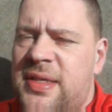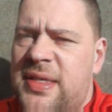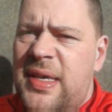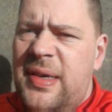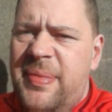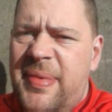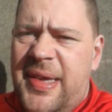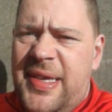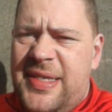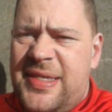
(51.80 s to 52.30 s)

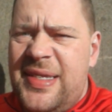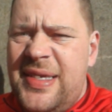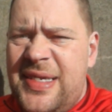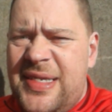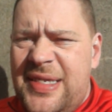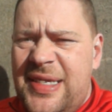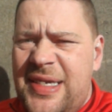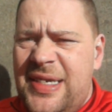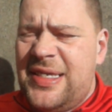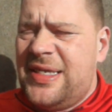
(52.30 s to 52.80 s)
So, mate,
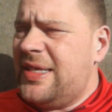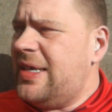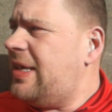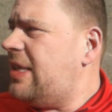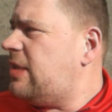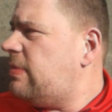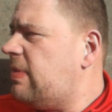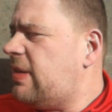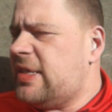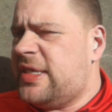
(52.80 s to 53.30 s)
first things
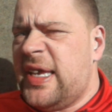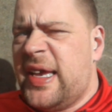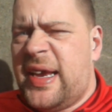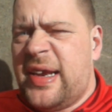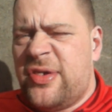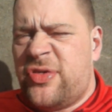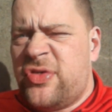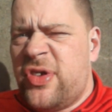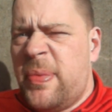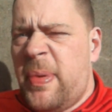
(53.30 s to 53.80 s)
first, we're going to take
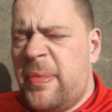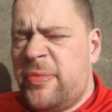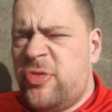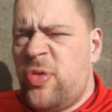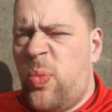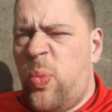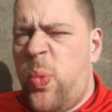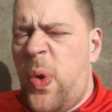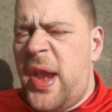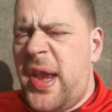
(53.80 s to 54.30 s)
a trip up
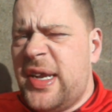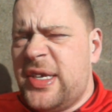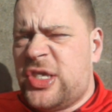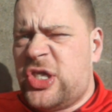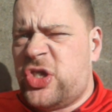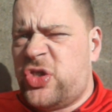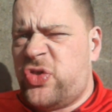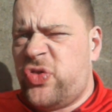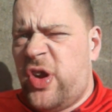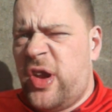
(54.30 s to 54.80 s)
to Winner
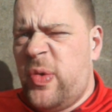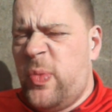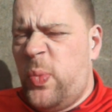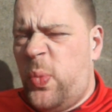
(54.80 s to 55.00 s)
Street.